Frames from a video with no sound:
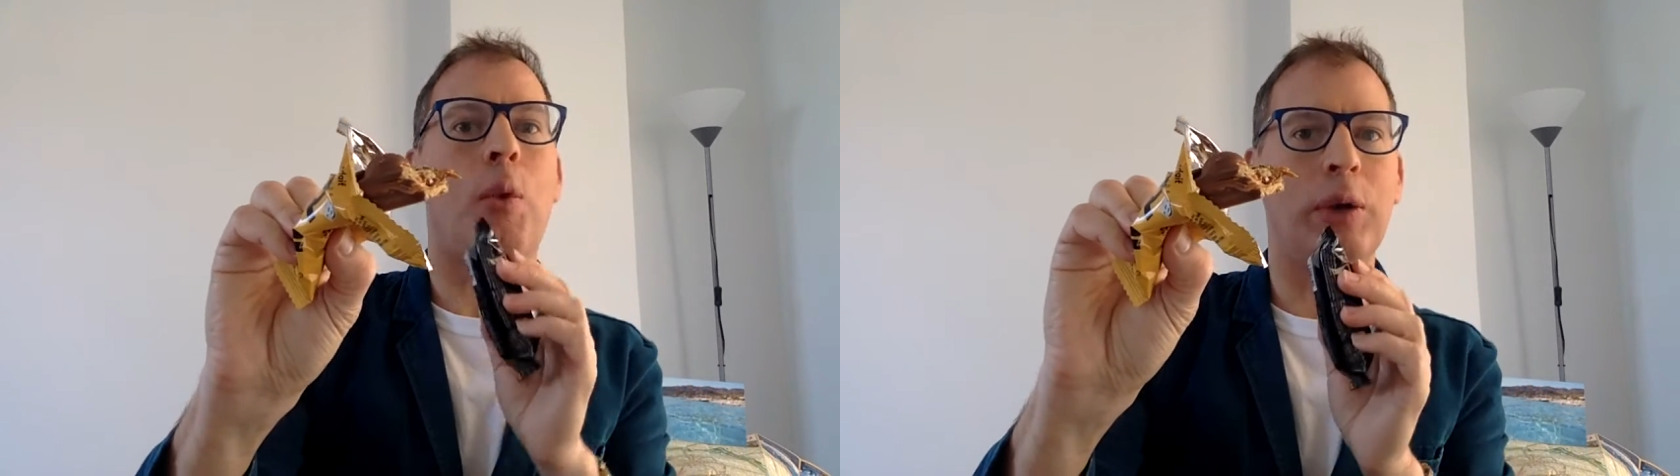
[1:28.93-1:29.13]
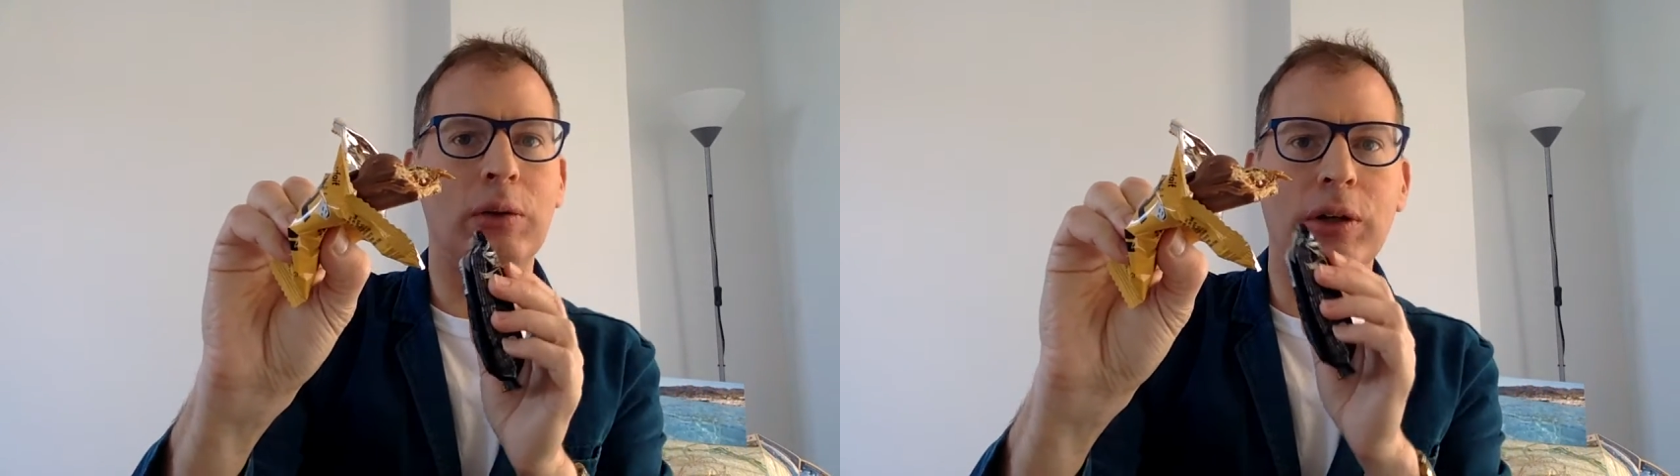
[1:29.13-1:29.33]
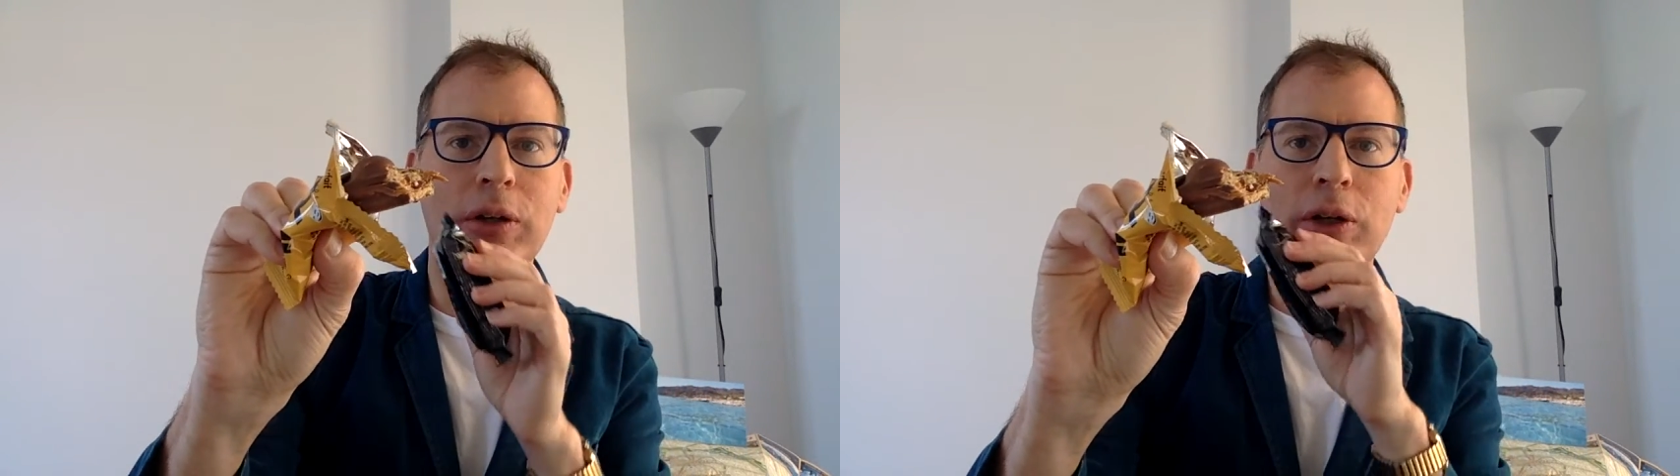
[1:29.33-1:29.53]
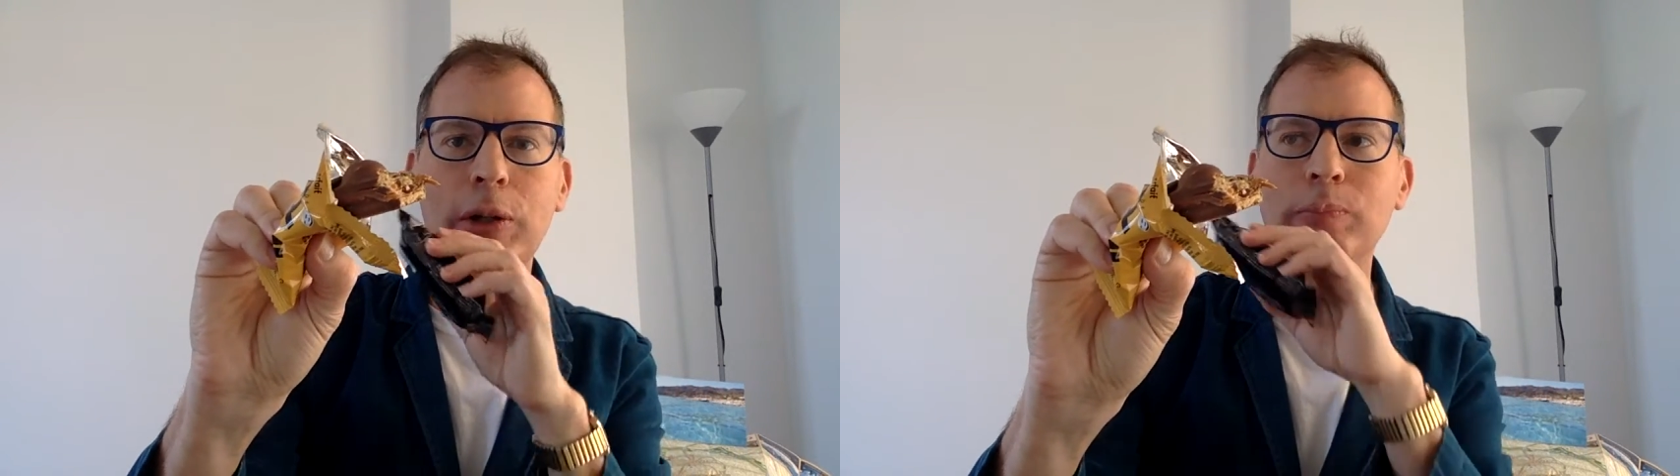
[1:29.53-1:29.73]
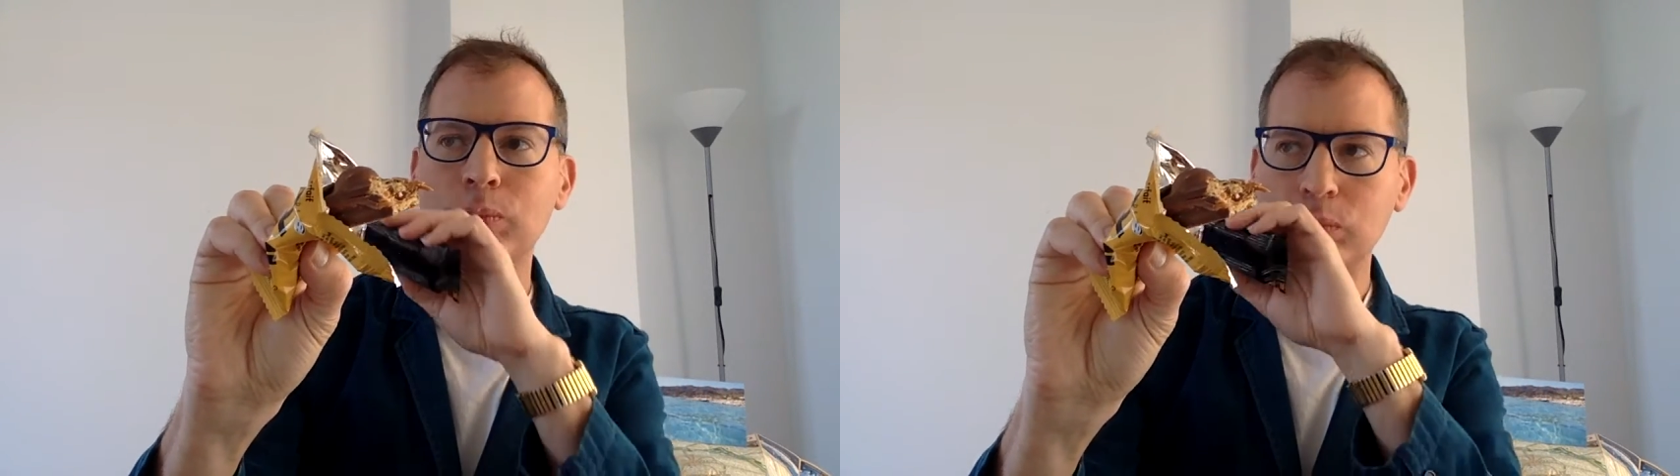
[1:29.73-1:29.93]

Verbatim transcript: really good,